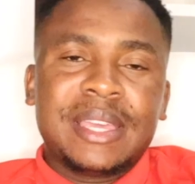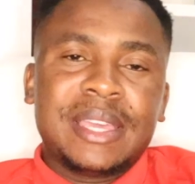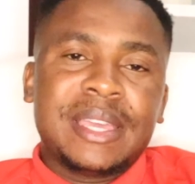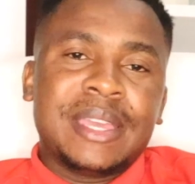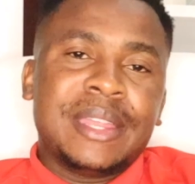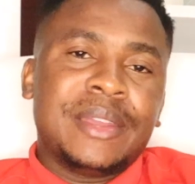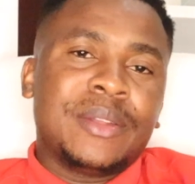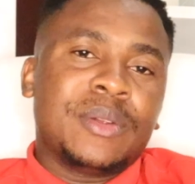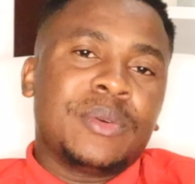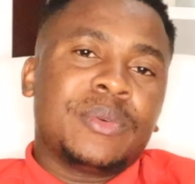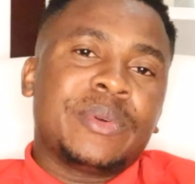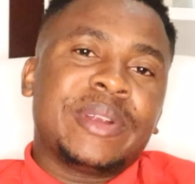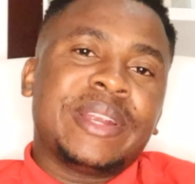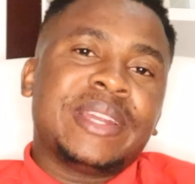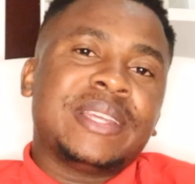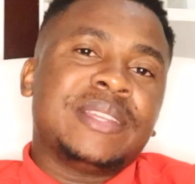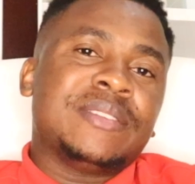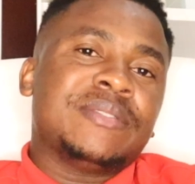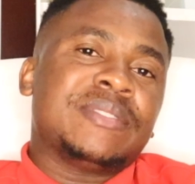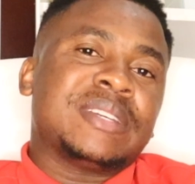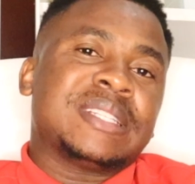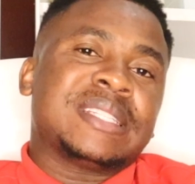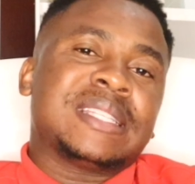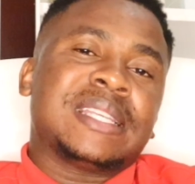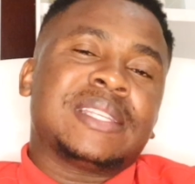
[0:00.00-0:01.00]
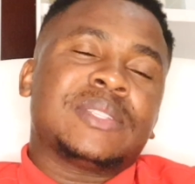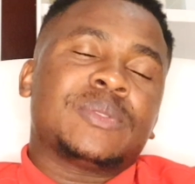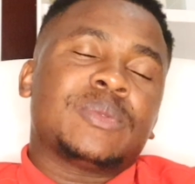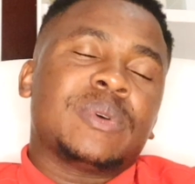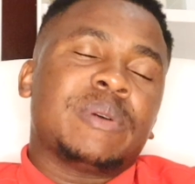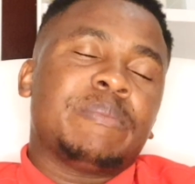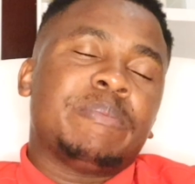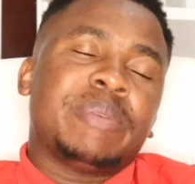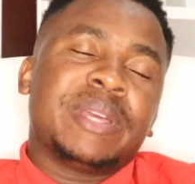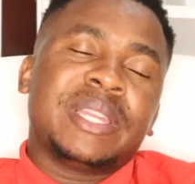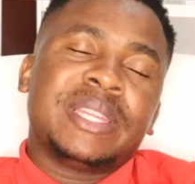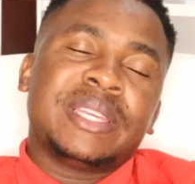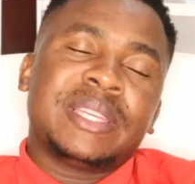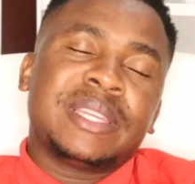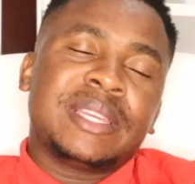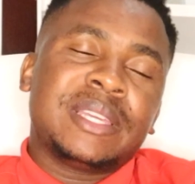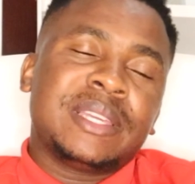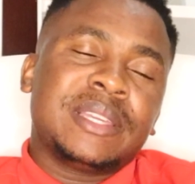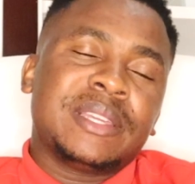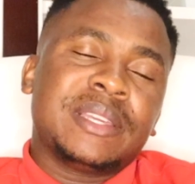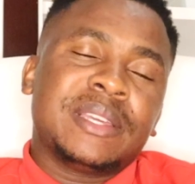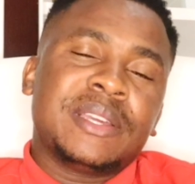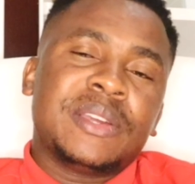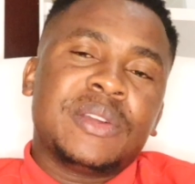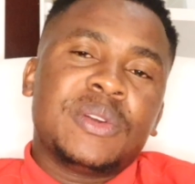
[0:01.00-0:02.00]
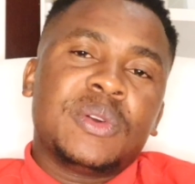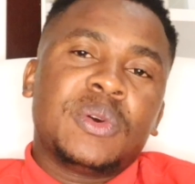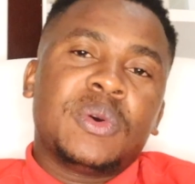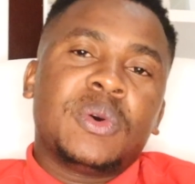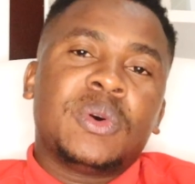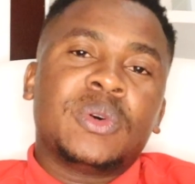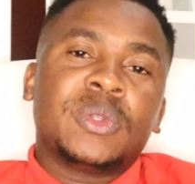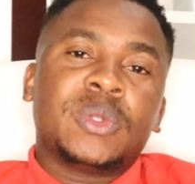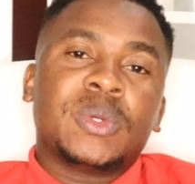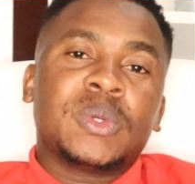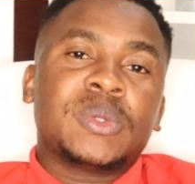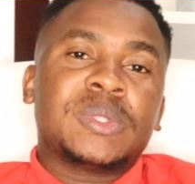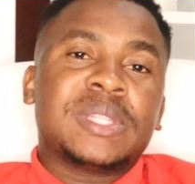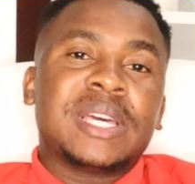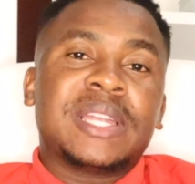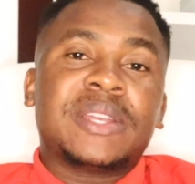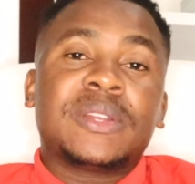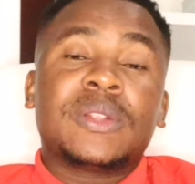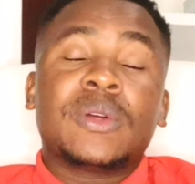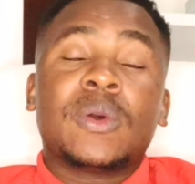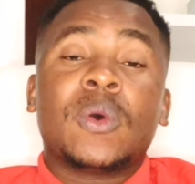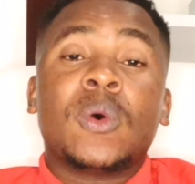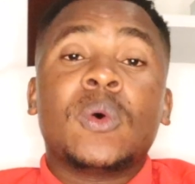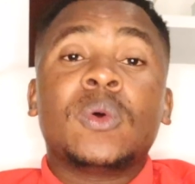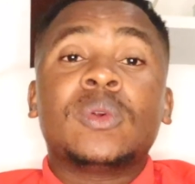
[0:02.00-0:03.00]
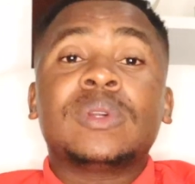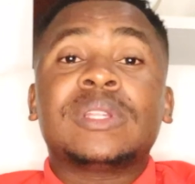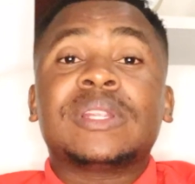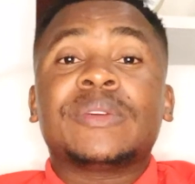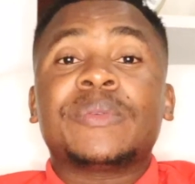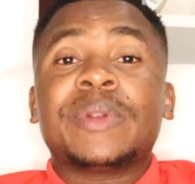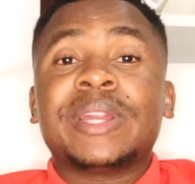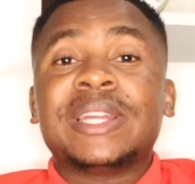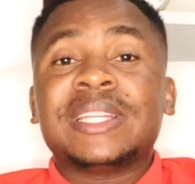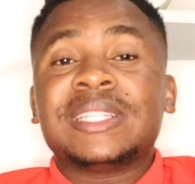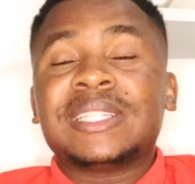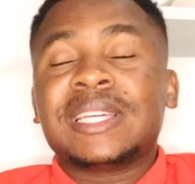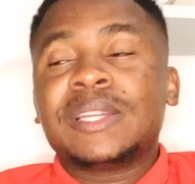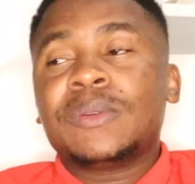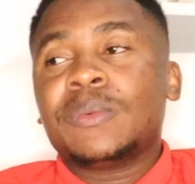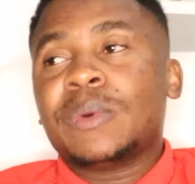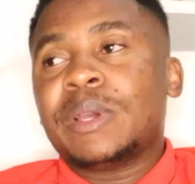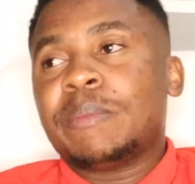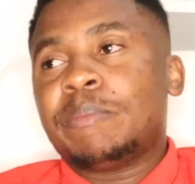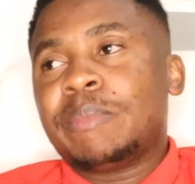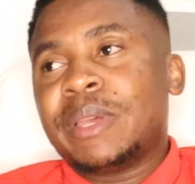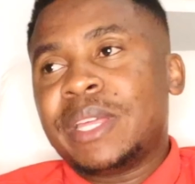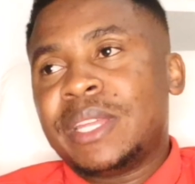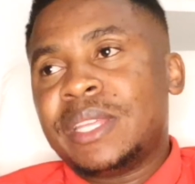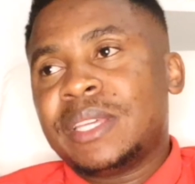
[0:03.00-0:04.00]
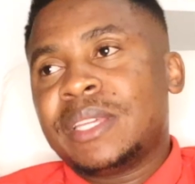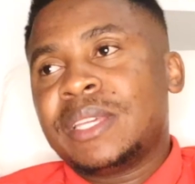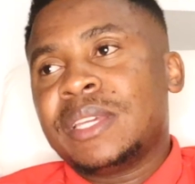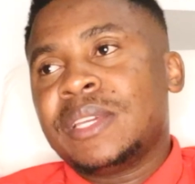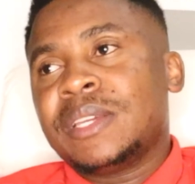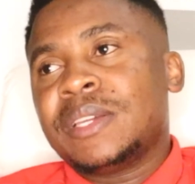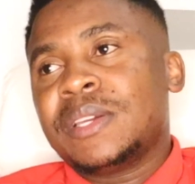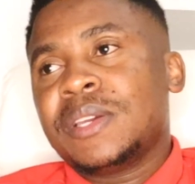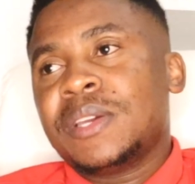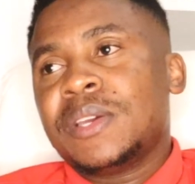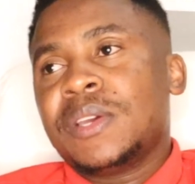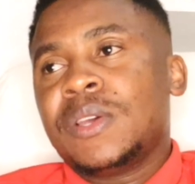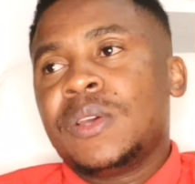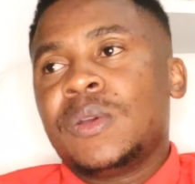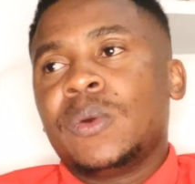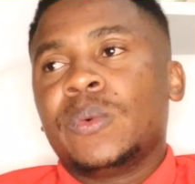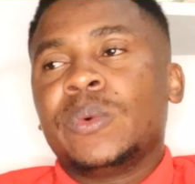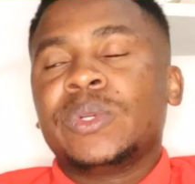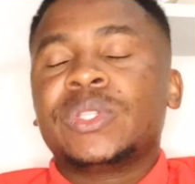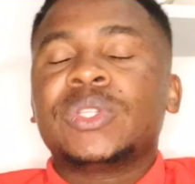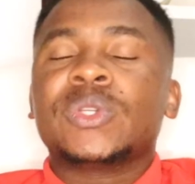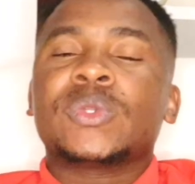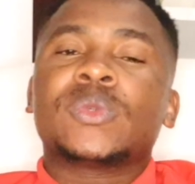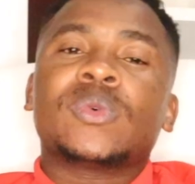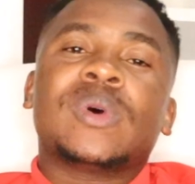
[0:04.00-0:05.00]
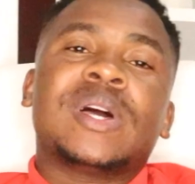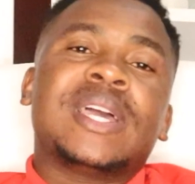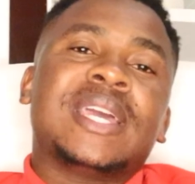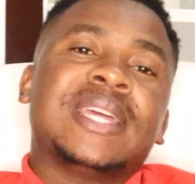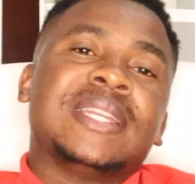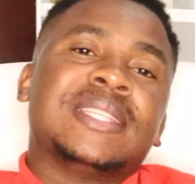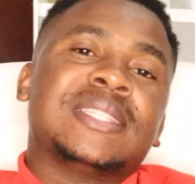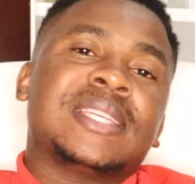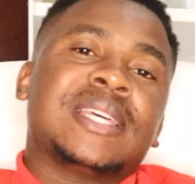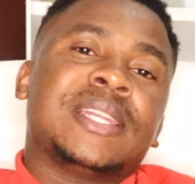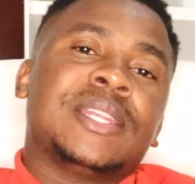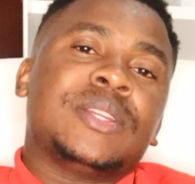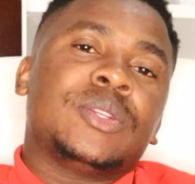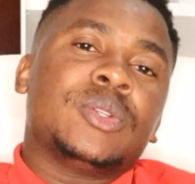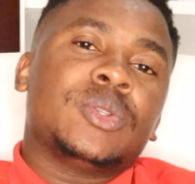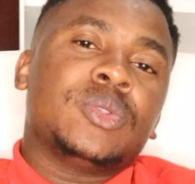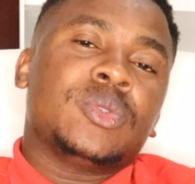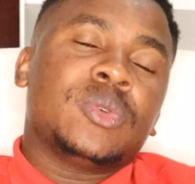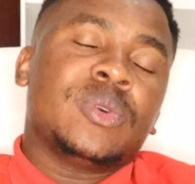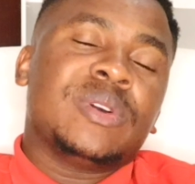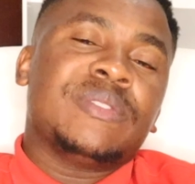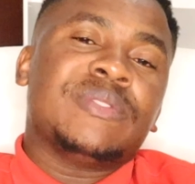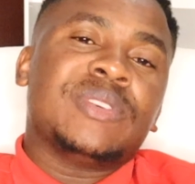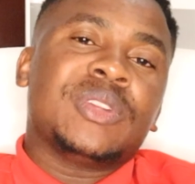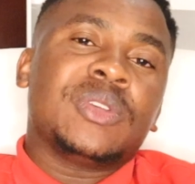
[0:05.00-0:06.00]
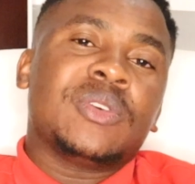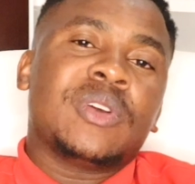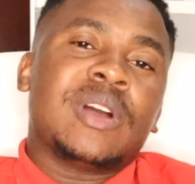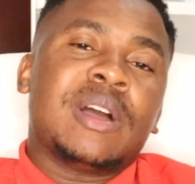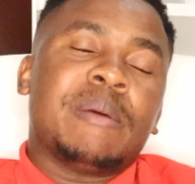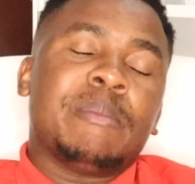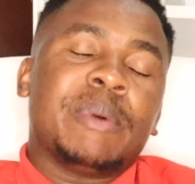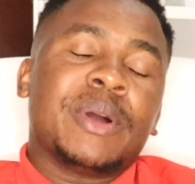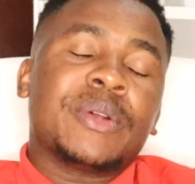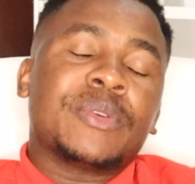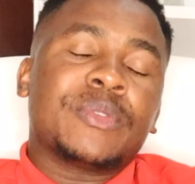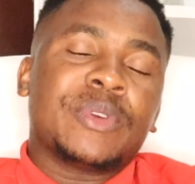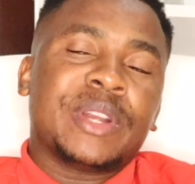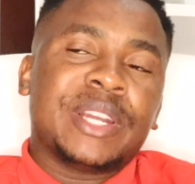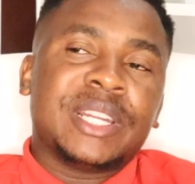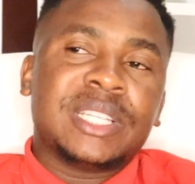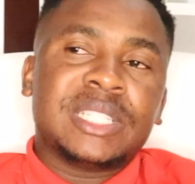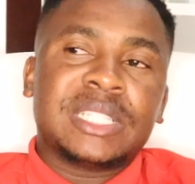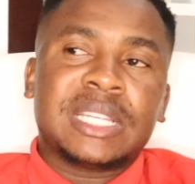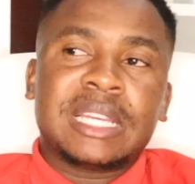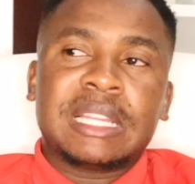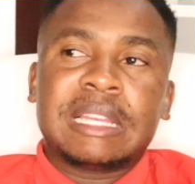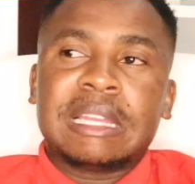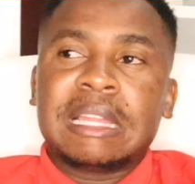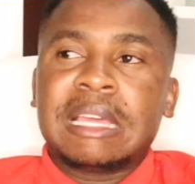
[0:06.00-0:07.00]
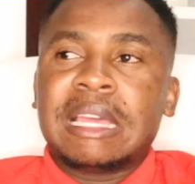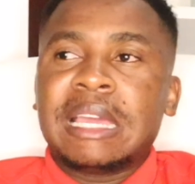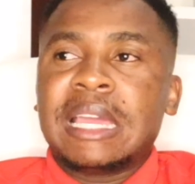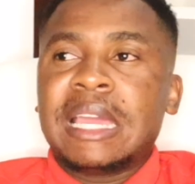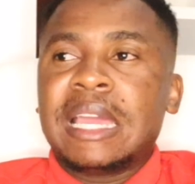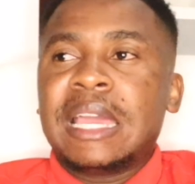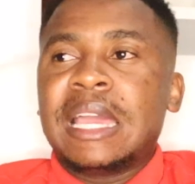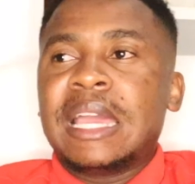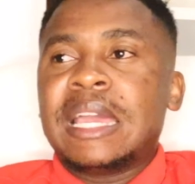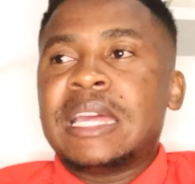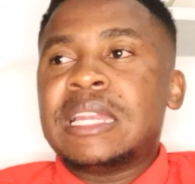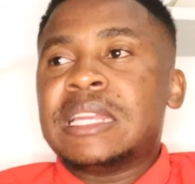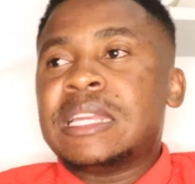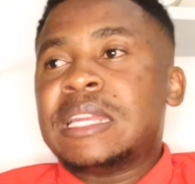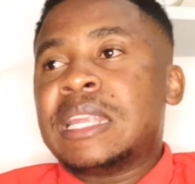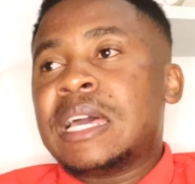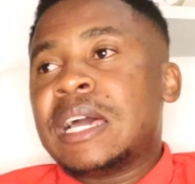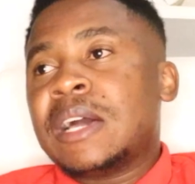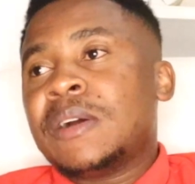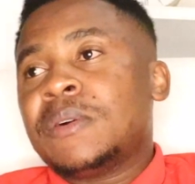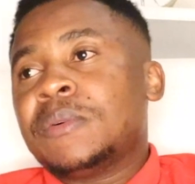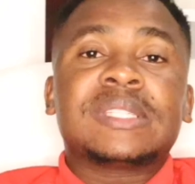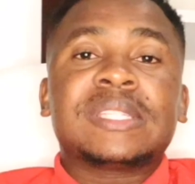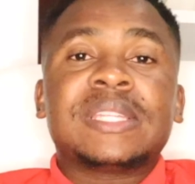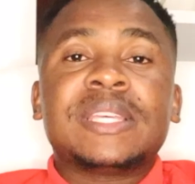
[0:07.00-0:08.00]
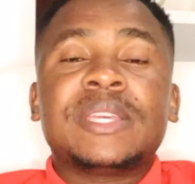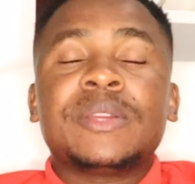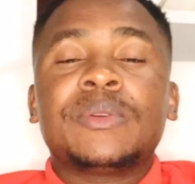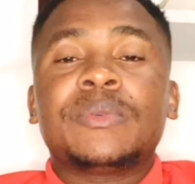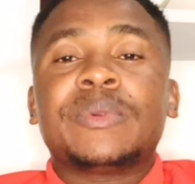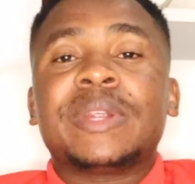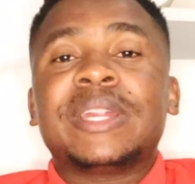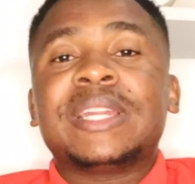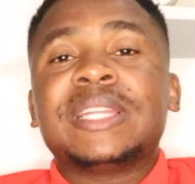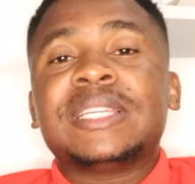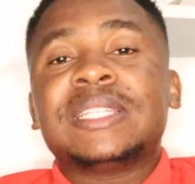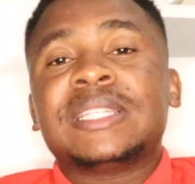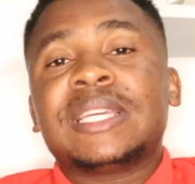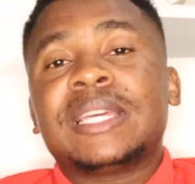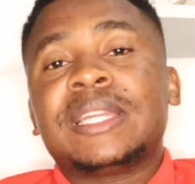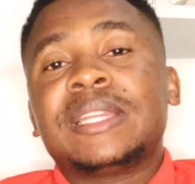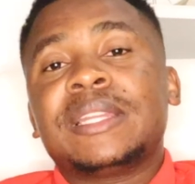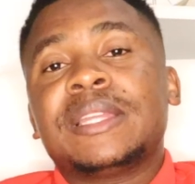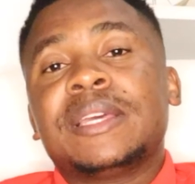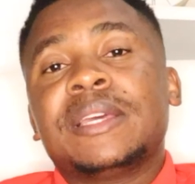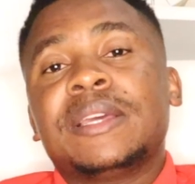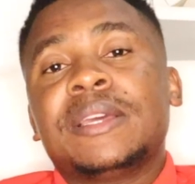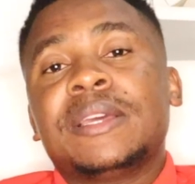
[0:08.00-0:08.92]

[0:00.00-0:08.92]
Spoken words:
and already investors were panicking, or those that hold Renergen were panicking, which is why I decided to do a video about Renergen. And now seeing Renergen